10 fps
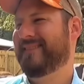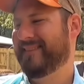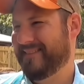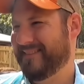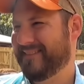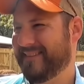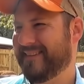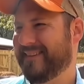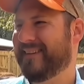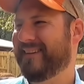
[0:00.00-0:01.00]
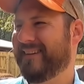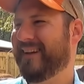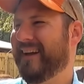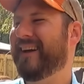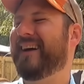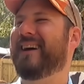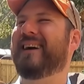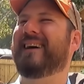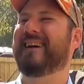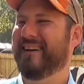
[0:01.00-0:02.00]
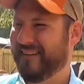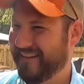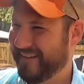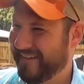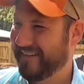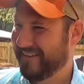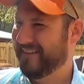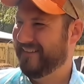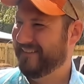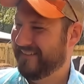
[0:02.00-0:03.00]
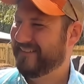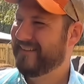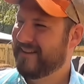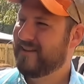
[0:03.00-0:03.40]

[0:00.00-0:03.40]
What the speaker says: try to sell it to everybody. I wish there was something. I can